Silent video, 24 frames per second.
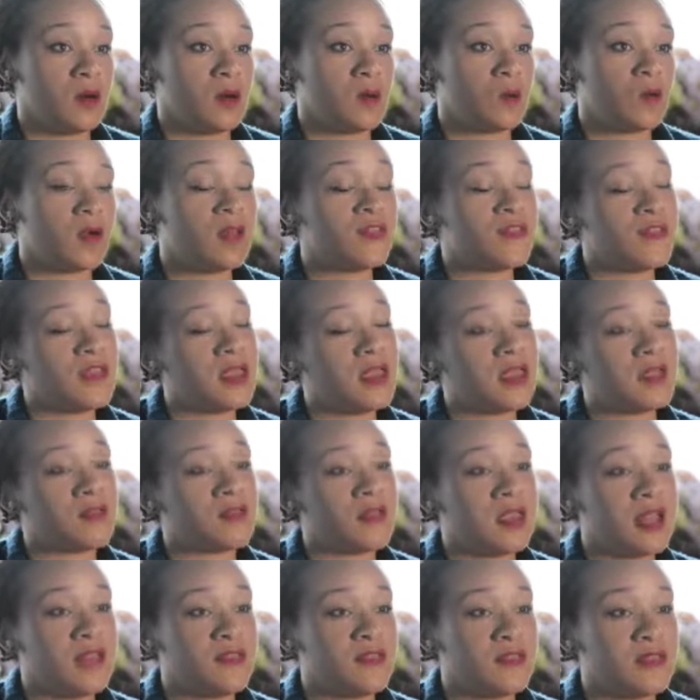One thing
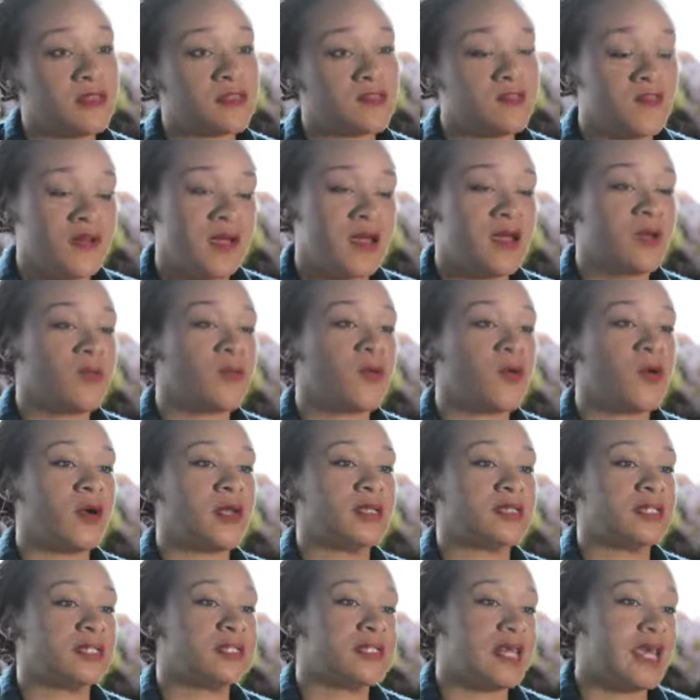that I think is very
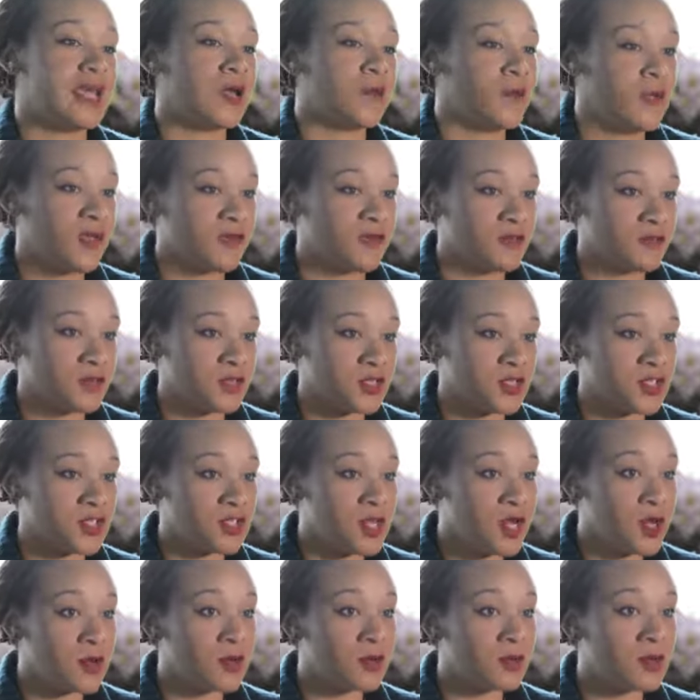important to take away from this
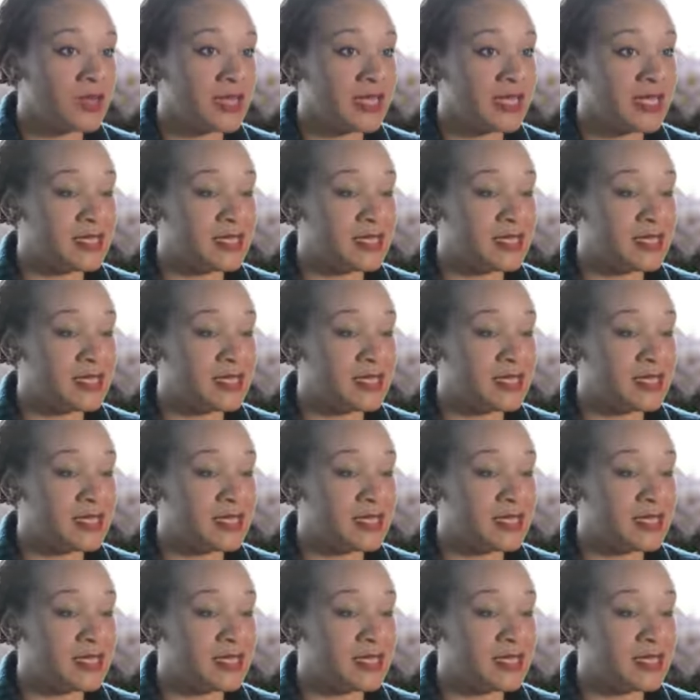show